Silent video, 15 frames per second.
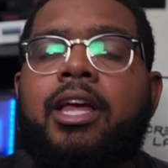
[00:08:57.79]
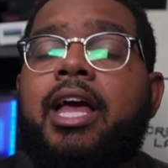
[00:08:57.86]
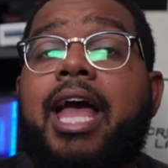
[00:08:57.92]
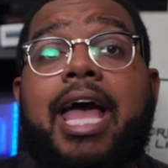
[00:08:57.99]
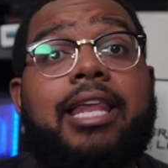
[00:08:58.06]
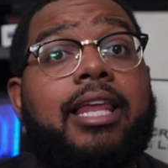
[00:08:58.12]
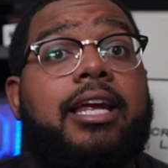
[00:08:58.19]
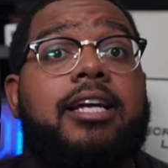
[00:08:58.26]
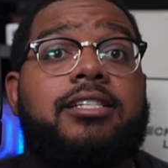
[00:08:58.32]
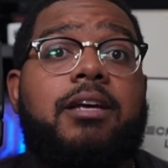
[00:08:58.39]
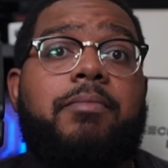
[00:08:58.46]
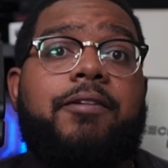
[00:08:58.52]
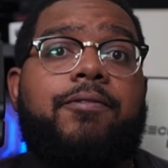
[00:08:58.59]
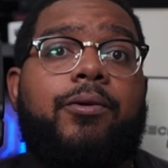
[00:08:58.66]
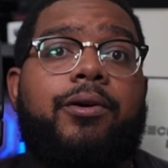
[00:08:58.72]
And like I said
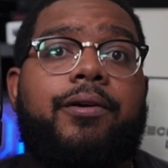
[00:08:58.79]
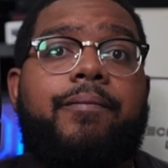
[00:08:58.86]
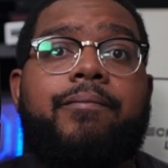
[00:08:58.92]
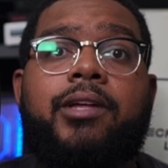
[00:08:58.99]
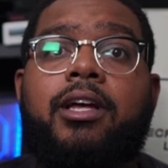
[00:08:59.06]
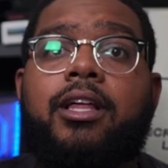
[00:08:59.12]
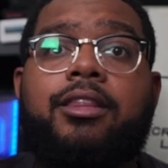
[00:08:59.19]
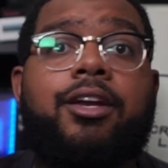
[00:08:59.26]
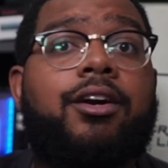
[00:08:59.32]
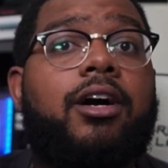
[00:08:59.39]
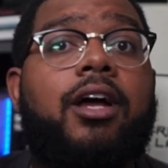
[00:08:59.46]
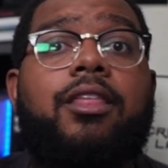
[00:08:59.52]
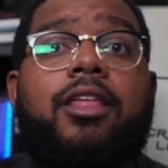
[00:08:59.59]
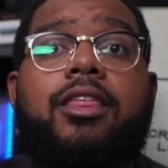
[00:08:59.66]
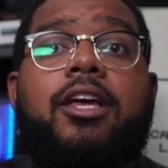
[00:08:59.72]
before, there are
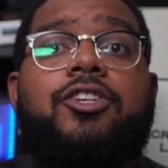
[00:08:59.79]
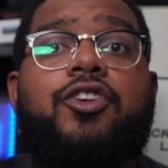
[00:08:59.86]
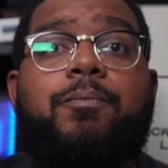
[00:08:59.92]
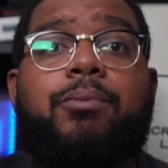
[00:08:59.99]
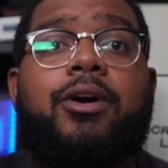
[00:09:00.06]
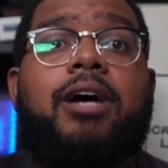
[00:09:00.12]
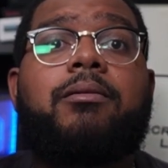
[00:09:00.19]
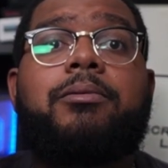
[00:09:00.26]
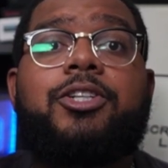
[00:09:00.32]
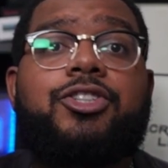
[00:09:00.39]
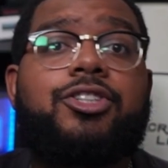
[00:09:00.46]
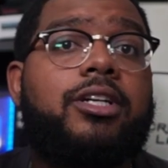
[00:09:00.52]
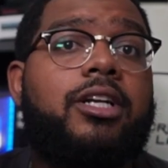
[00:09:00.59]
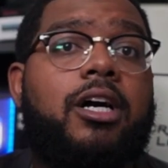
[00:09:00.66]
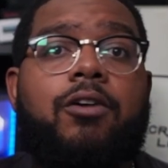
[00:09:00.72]
other things you probably should
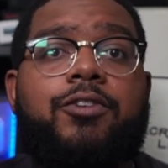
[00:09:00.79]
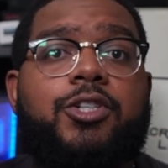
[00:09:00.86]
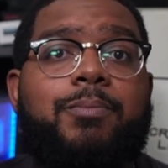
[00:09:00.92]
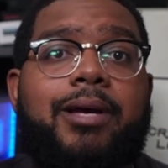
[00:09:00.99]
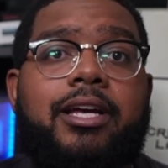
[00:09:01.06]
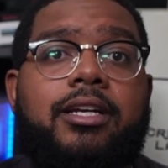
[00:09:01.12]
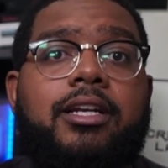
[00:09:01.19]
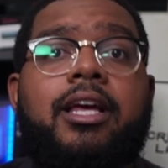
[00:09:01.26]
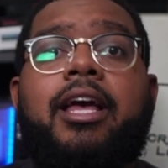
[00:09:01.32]
not overspend,